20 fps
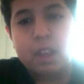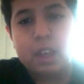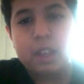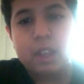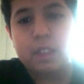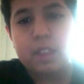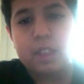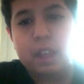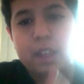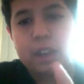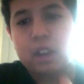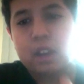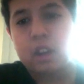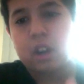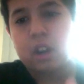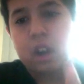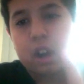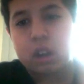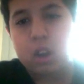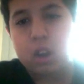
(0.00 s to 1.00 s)
and then
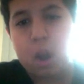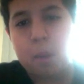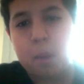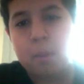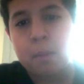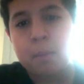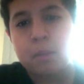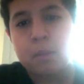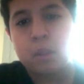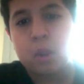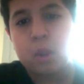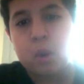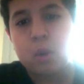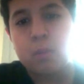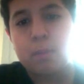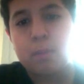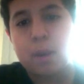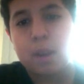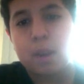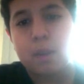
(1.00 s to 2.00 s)
uh, comment below.
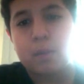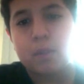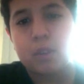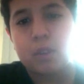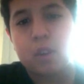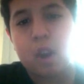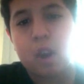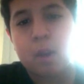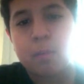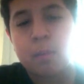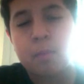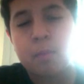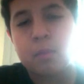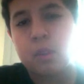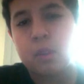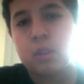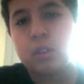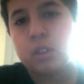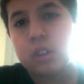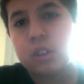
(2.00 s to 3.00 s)
But if you comment
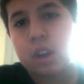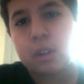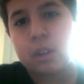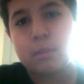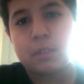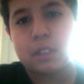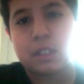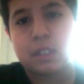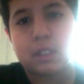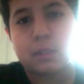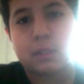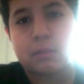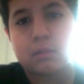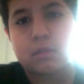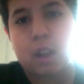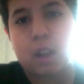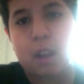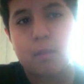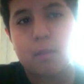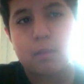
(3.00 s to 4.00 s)
below, you gotta be a
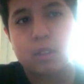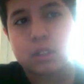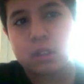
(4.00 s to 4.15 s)
subscriber.